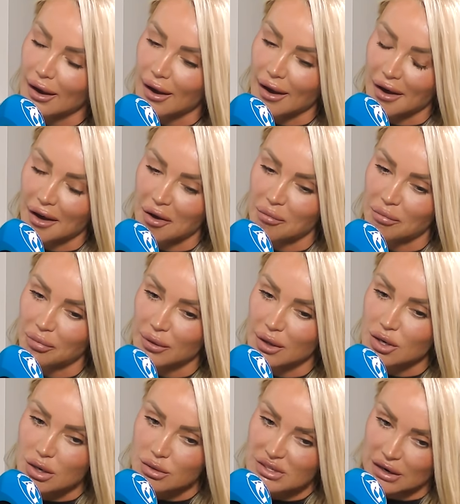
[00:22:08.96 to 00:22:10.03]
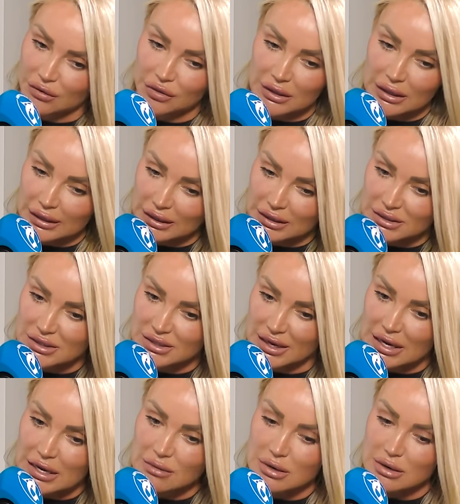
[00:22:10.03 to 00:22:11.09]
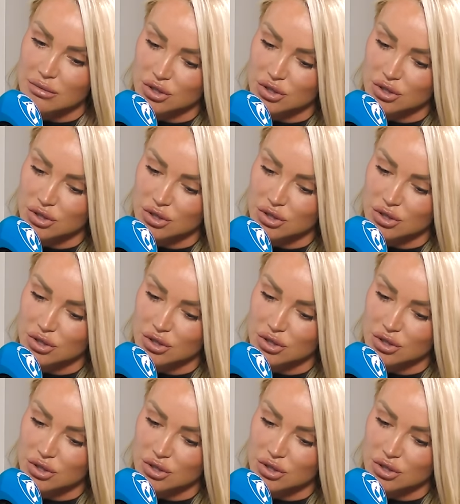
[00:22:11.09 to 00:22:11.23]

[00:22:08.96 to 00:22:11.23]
Um, no, definitely. Like as I say, he, he,